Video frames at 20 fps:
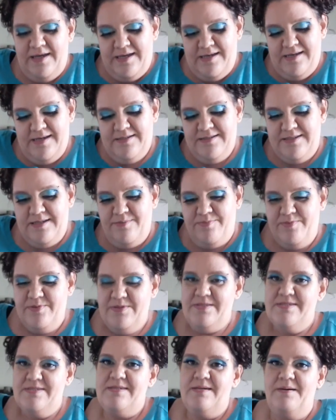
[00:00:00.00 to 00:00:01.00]
and dip
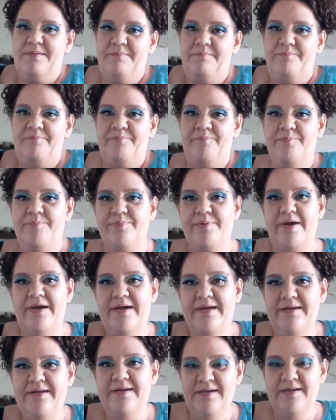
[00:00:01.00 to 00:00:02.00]
in some
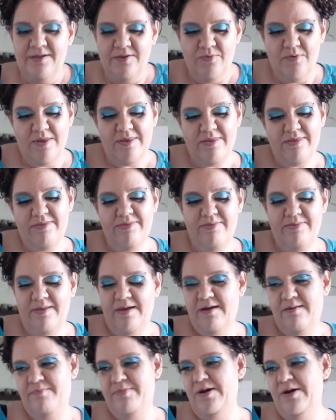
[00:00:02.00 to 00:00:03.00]
bread with
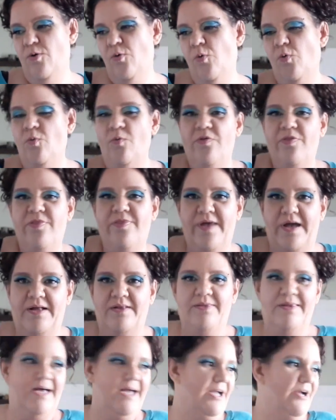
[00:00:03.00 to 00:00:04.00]
a big old thick
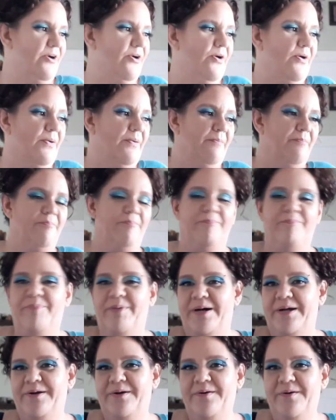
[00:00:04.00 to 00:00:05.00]
layer of
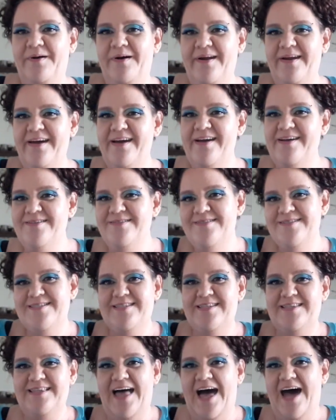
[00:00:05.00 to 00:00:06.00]
butter on it.
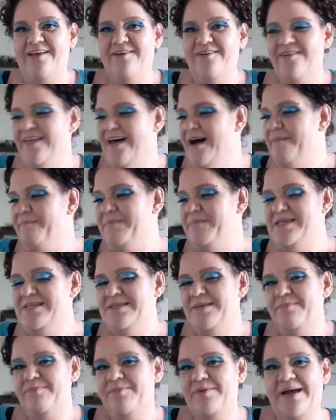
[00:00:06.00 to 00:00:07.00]
Slather that piece
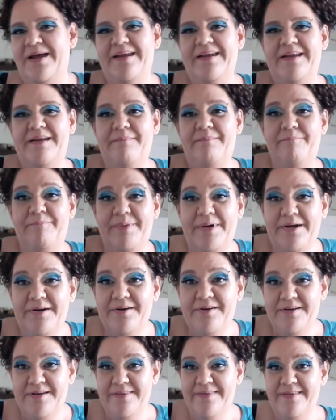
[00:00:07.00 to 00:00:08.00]
of bread in
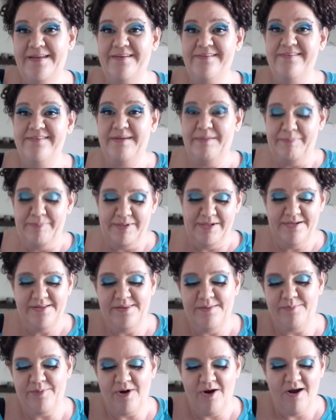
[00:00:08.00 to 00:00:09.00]
butter and then dip it in
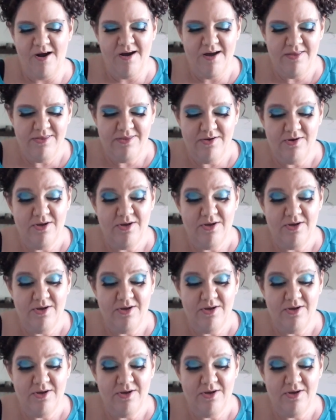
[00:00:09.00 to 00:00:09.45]
the broth.